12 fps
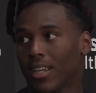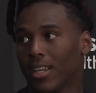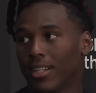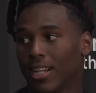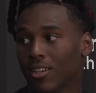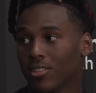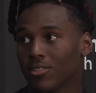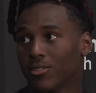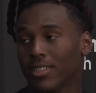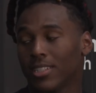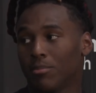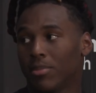And that was
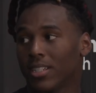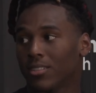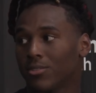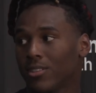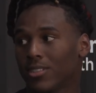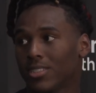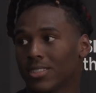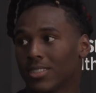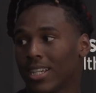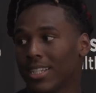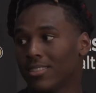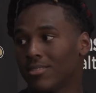really the biggest focus.
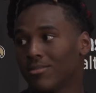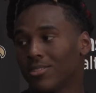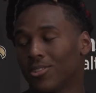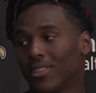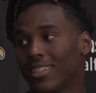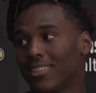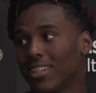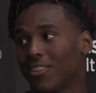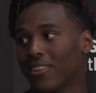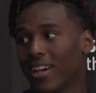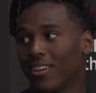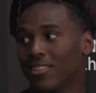Can't do
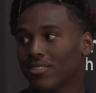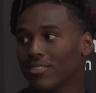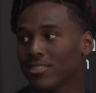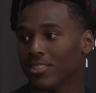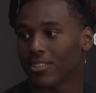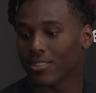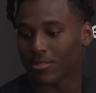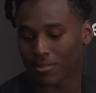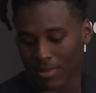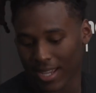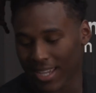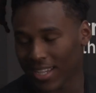anything without, you know,
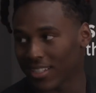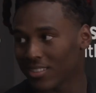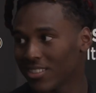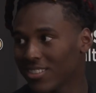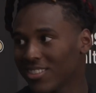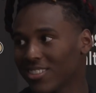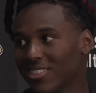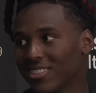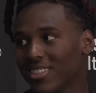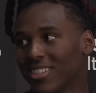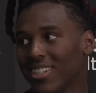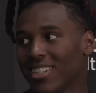my hands. So
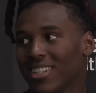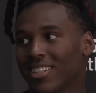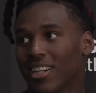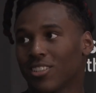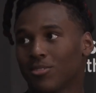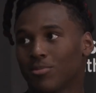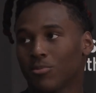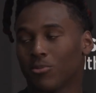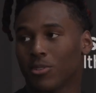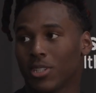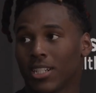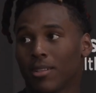that was
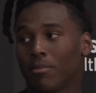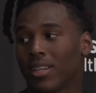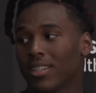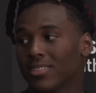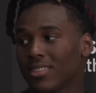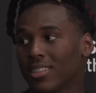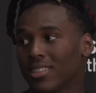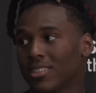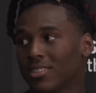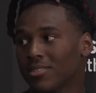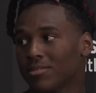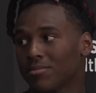really the biggest thing.
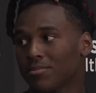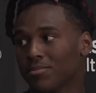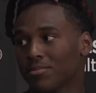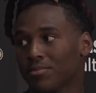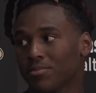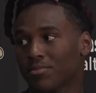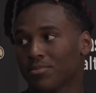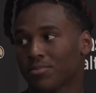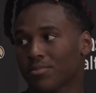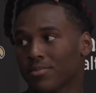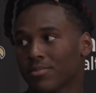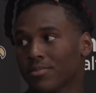
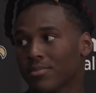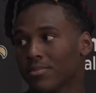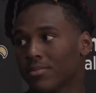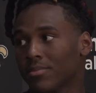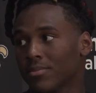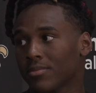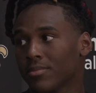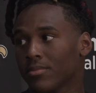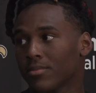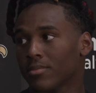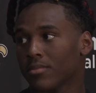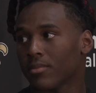Was that like some, something
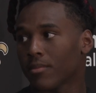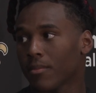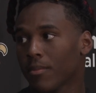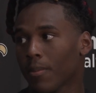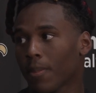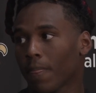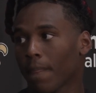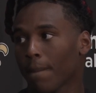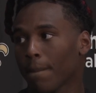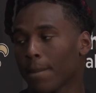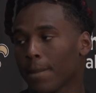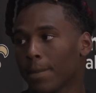that happened like toward the end of
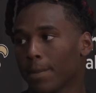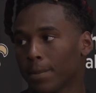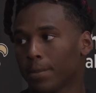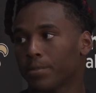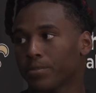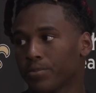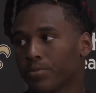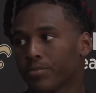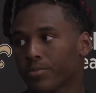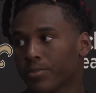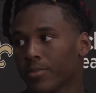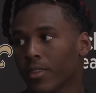the year, or something end had to mm-hmm.
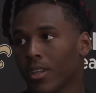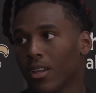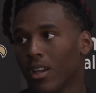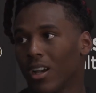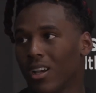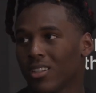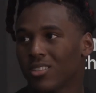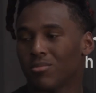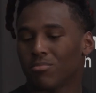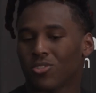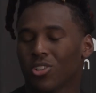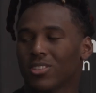play last year? Uh,
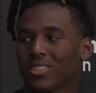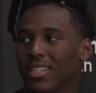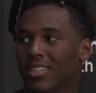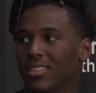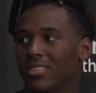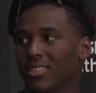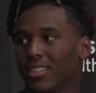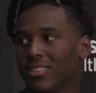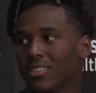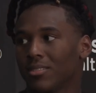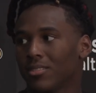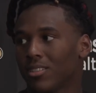towards the end of the
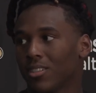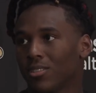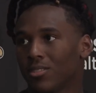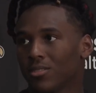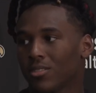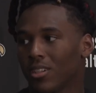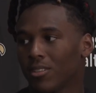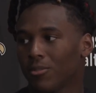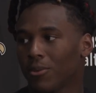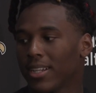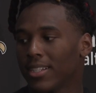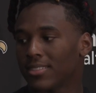season. Yeah. So
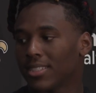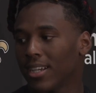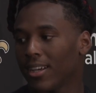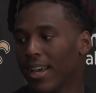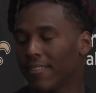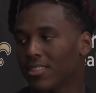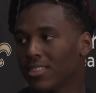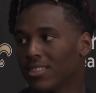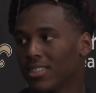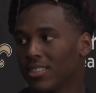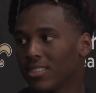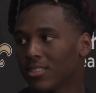um, waited to after the
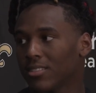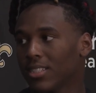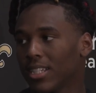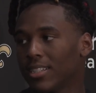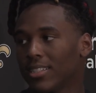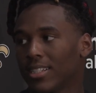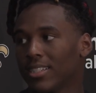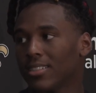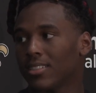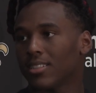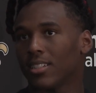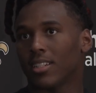season get it
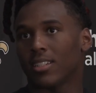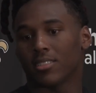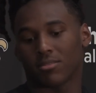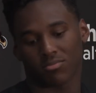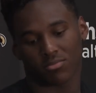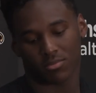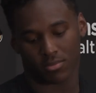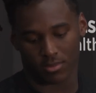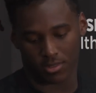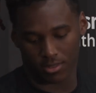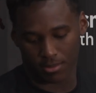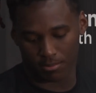done, and
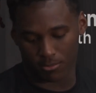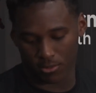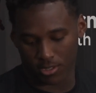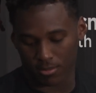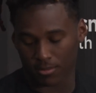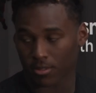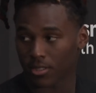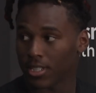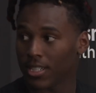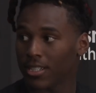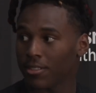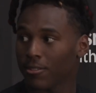was
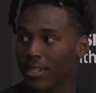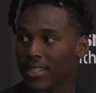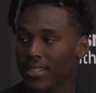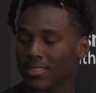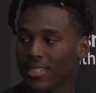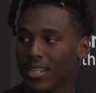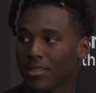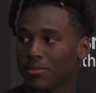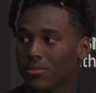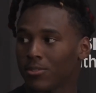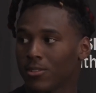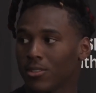good and ready in time
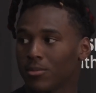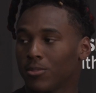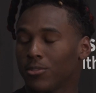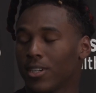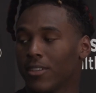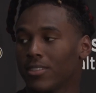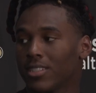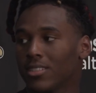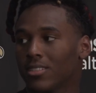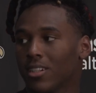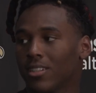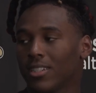before, before
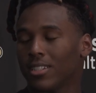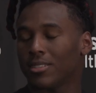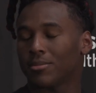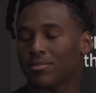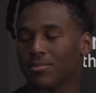everything started up.